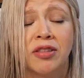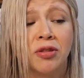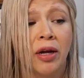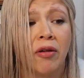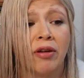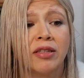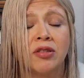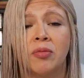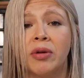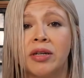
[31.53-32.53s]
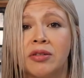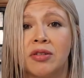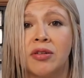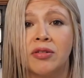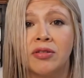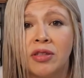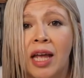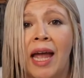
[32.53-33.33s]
So I went to Marshalls